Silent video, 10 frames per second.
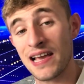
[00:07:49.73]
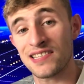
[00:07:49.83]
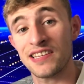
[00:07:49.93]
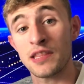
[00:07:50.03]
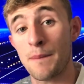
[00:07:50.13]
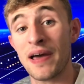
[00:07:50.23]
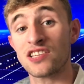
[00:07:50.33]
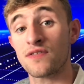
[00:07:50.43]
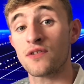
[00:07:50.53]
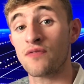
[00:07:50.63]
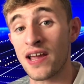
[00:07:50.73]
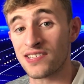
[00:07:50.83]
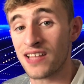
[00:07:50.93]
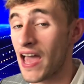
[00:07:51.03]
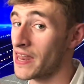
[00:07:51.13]
see the best of the rest
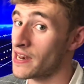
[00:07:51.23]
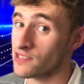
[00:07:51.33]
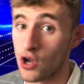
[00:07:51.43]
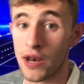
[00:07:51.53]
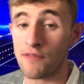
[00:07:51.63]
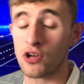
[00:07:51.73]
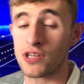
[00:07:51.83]
and then let's go and have a look at the